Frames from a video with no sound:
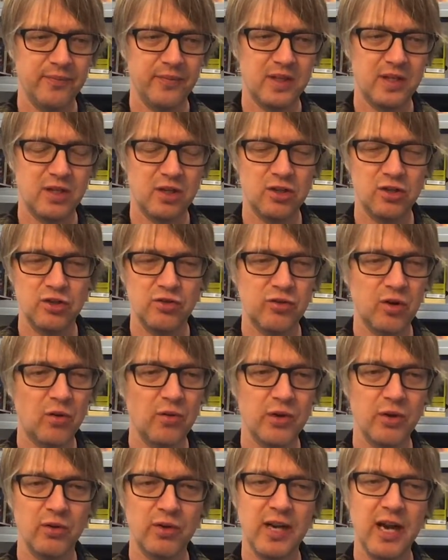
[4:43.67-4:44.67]
control
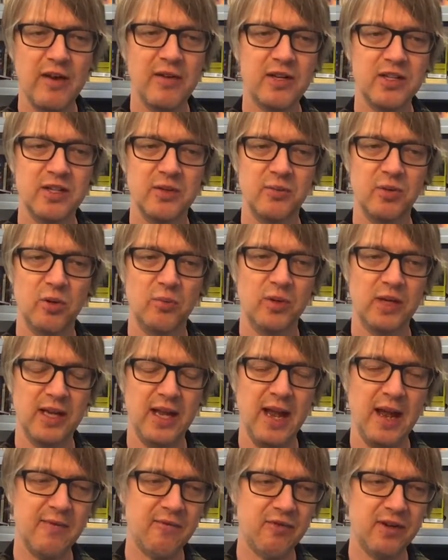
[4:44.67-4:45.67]
your character properly.
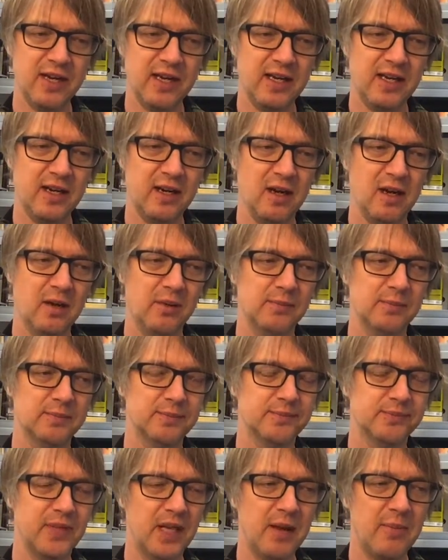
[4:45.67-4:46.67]
Every
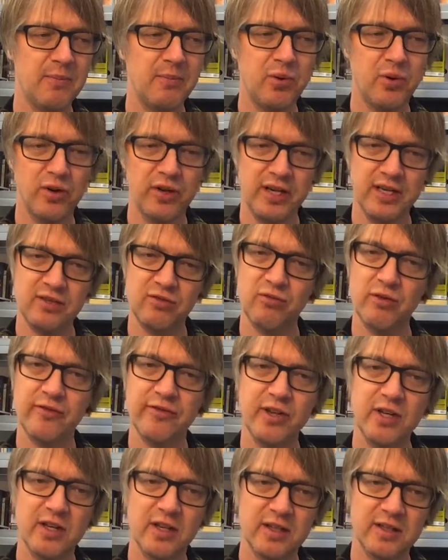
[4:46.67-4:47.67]
input is
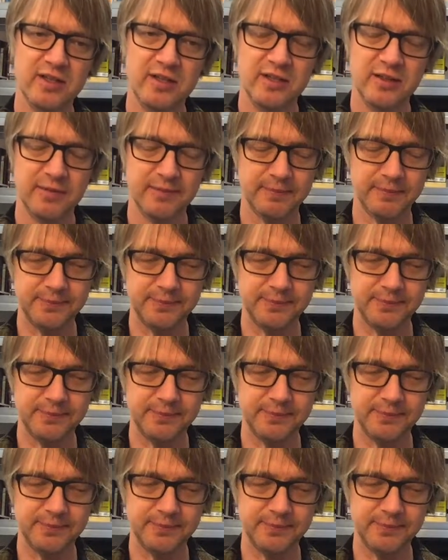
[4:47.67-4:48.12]
reversed.